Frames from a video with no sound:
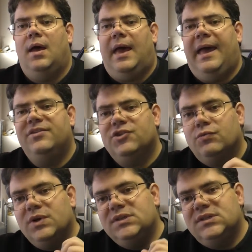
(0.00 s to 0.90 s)
As a
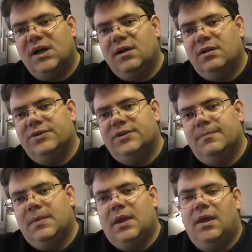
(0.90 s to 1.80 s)
result,
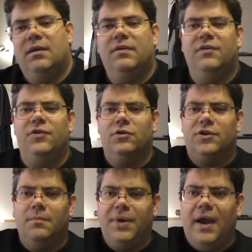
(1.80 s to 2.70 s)
if you're
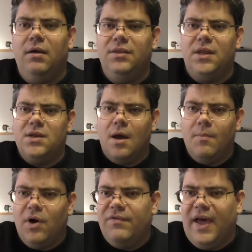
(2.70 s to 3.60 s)
comparing the
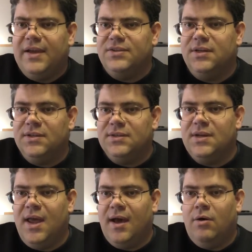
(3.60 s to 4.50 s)
number of accidents
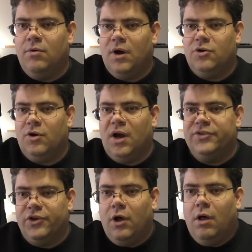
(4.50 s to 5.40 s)
now
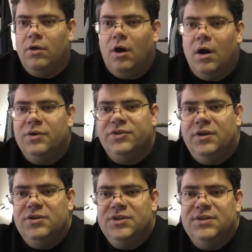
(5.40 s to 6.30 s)
across all cars and
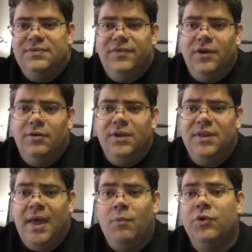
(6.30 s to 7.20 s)
you're just figuring
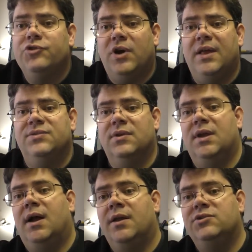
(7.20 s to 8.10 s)
that will
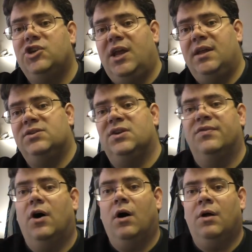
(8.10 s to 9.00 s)
translate unchanged if
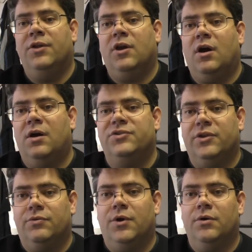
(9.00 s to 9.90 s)
all the cars on
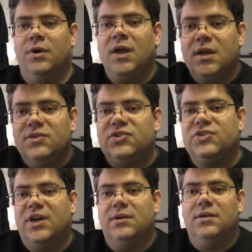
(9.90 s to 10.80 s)
the road
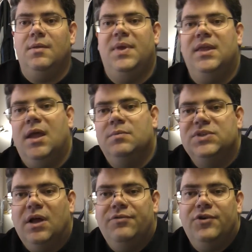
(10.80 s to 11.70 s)
suddenly became
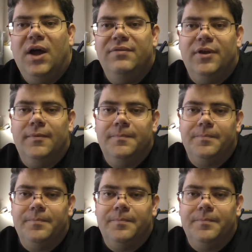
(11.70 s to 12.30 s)
self-driving